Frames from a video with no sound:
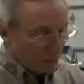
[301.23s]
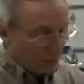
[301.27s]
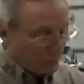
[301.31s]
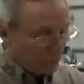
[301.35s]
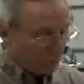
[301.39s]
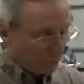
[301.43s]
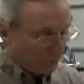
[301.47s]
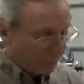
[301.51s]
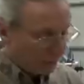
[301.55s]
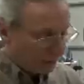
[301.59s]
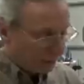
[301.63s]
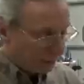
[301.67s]

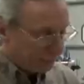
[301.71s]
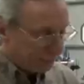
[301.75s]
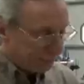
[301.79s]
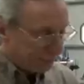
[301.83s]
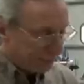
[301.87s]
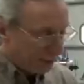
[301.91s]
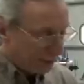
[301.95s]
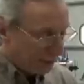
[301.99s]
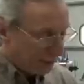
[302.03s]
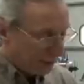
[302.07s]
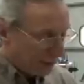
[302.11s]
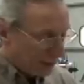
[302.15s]

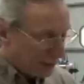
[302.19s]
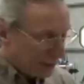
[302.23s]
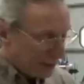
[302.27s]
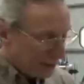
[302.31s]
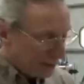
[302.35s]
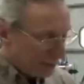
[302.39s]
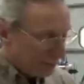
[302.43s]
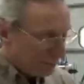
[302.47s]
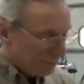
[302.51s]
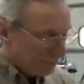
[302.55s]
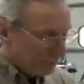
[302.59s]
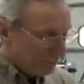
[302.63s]
itself?
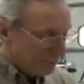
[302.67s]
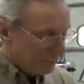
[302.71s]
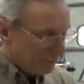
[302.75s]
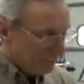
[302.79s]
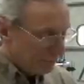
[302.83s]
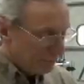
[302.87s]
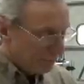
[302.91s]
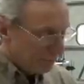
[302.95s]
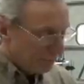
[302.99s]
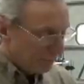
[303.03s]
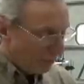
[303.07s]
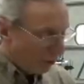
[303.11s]

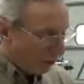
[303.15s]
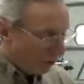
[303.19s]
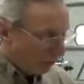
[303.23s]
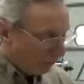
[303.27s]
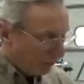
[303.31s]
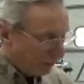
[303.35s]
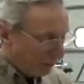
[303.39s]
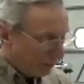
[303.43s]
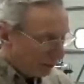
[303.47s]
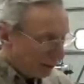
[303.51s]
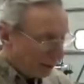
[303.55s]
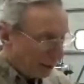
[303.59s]

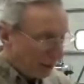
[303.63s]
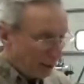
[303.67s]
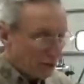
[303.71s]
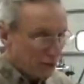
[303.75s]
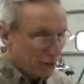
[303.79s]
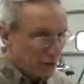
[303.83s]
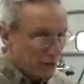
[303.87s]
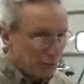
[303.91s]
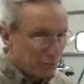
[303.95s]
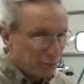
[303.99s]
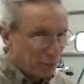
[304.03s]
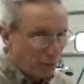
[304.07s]
All
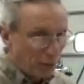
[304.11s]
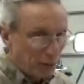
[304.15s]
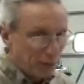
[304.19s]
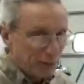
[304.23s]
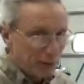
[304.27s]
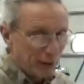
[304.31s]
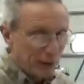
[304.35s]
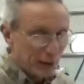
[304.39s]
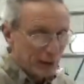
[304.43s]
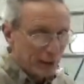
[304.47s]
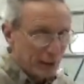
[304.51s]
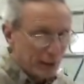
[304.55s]
indications
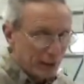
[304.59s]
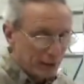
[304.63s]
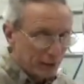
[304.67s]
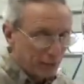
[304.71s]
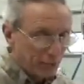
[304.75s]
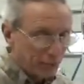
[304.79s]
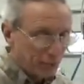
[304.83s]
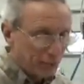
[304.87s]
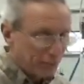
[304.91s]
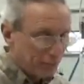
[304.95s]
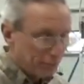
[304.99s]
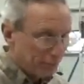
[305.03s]
point that it
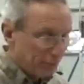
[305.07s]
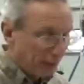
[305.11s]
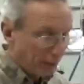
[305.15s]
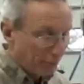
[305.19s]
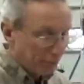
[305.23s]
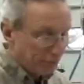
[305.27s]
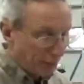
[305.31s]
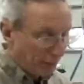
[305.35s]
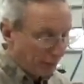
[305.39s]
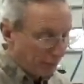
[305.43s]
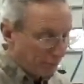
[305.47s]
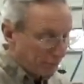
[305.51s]
is.
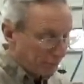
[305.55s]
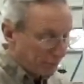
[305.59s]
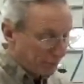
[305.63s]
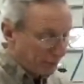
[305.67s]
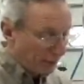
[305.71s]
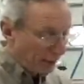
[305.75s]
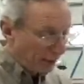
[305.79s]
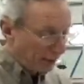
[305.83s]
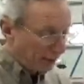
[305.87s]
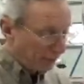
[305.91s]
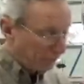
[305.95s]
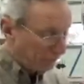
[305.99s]
If that's the
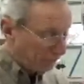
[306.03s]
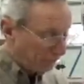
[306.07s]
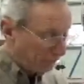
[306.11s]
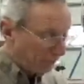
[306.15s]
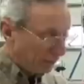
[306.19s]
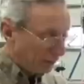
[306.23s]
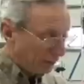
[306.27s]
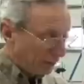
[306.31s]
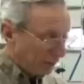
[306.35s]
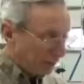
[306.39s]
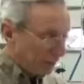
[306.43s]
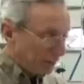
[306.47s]

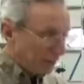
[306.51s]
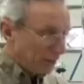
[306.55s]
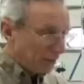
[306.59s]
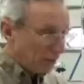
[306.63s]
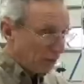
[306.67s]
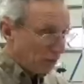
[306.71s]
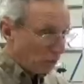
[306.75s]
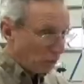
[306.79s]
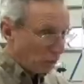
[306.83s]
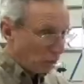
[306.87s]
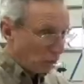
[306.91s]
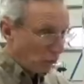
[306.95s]
case,
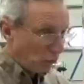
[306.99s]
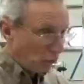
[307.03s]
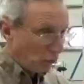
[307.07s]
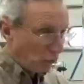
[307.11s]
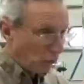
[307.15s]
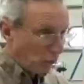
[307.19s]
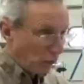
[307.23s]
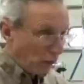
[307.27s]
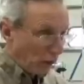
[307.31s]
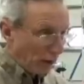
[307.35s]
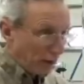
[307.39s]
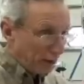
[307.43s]

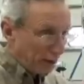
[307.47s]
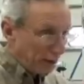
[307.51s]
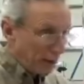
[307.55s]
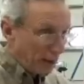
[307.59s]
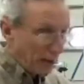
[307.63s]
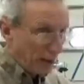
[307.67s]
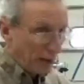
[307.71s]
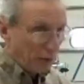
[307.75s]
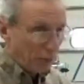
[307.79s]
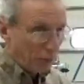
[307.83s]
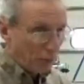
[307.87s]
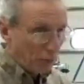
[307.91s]
why
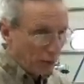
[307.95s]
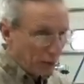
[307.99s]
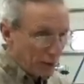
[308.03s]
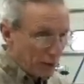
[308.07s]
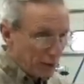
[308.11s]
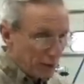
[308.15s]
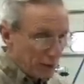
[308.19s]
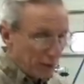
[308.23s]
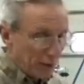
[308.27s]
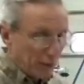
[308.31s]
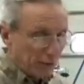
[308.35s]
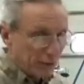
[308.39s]
can't
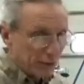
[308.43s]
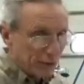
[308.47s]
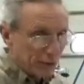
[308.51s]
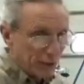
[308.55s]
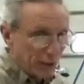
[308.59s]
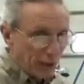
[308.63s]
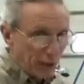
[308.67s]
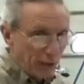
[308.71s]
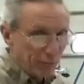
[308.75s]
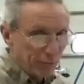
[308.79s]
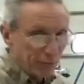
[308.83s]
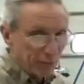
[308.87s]
we
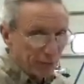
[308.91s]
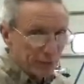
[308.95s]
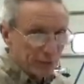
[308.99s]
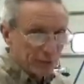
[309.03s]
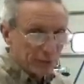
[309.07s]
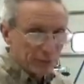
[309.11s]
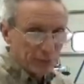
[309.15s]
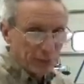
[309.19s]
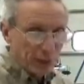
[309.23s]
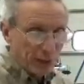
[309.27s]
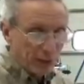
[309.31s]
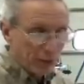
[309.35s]
save
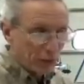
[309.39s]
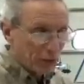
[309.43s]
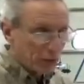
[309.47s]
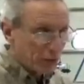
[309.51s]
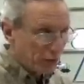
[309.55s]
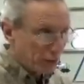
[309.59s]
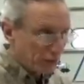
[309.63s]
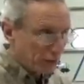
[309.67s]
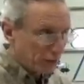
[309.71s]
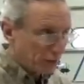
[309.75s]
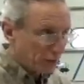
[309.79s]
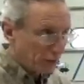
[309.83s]
this
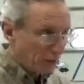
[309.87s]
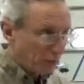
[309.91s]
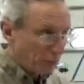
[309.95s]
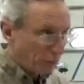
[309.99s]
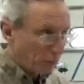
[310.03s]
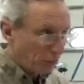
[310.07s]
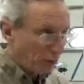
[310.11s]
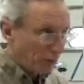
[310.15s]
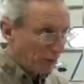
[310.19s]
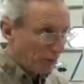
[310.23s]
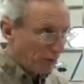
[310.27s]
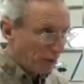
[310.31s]
energy
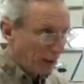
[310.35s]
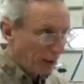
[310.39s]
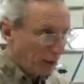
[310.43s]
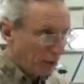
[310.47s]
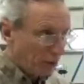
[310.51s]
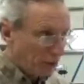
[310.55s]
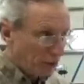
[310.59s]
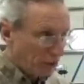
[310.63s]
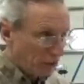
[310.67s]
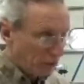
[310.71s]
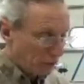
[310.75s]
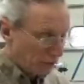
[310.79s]
somewhere
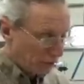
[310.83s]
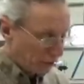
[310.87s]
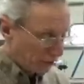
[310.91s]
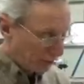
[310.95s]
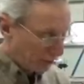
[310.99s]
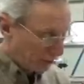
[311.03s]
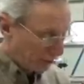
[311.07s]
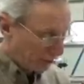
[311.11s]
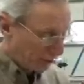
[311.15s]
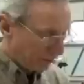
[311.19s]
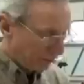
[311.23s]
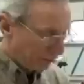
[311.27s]
and use
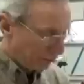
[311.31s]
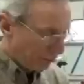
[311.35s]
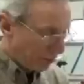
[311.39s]
it to